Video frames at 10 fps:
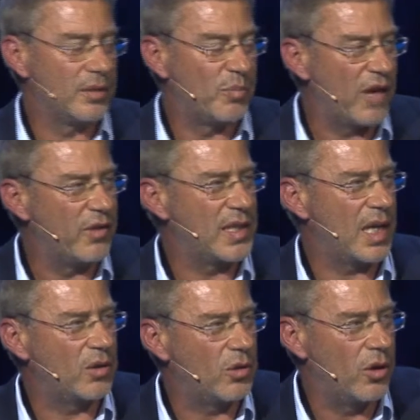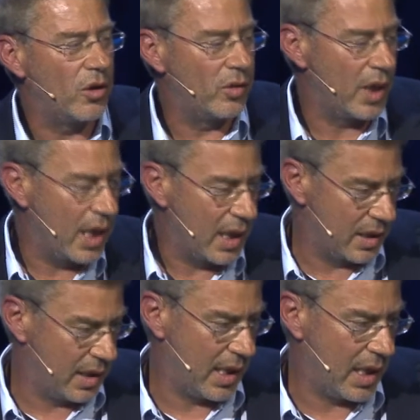private sector,
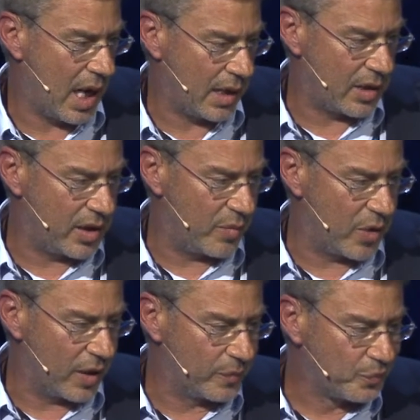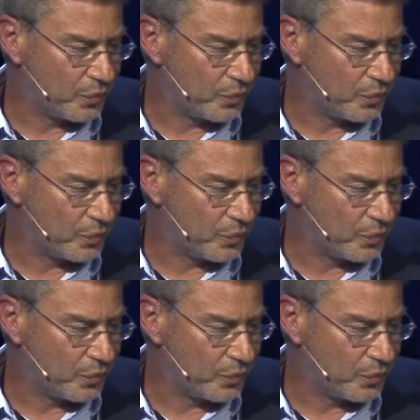and academia.